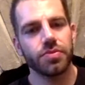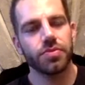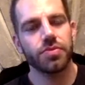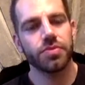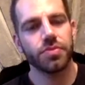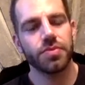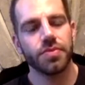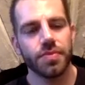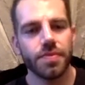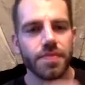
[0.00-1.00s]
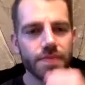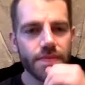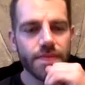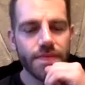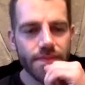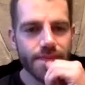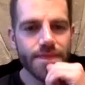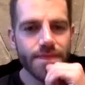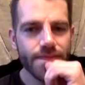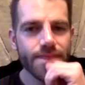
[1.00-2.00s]
is probably going to end up in the
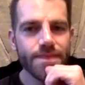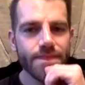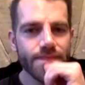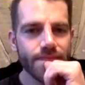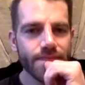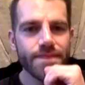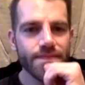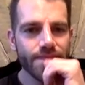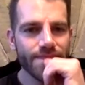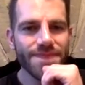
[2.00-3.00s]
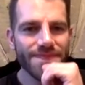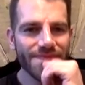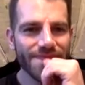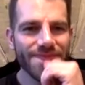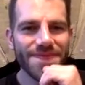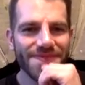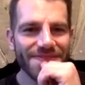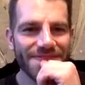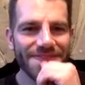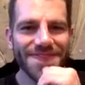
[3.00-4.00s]
bin. I've been trying to narrow
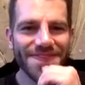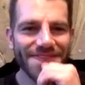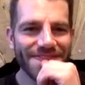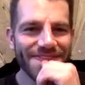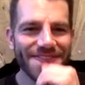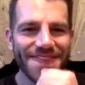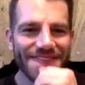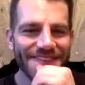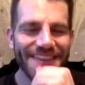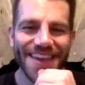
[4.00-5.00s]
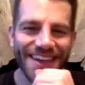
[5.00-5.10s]
down my bin choice for like